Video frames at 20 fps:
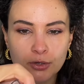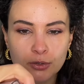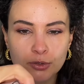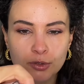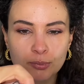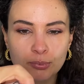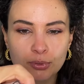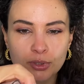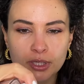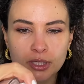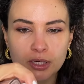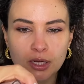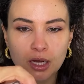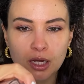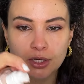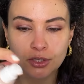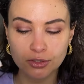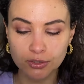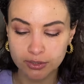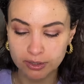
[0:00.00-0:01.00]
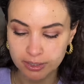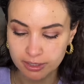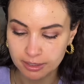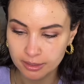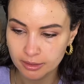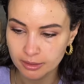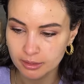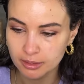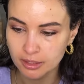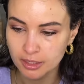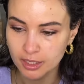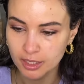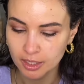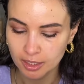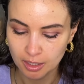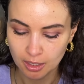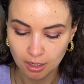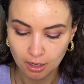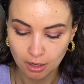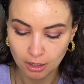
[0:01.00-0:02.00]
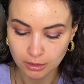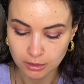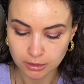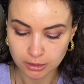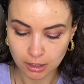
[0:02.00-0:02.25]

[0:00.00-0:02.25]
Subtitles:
You could put it underneath, on